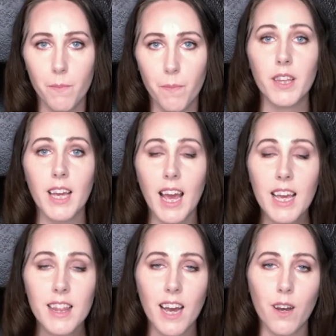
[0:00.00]
For the
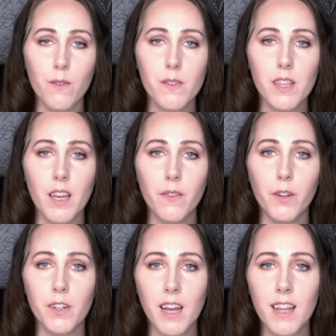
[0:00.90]
8th house, if
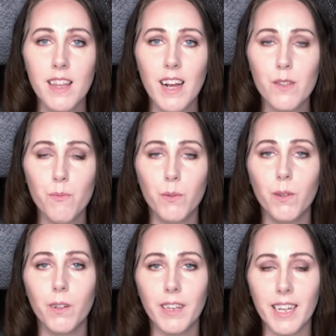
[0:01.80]
your 10th house
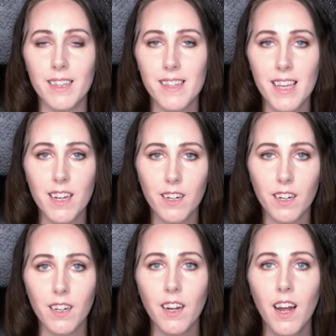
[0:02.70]
ruler lands
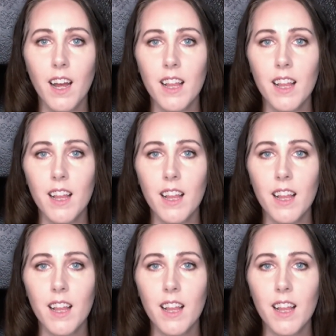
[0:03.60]
here,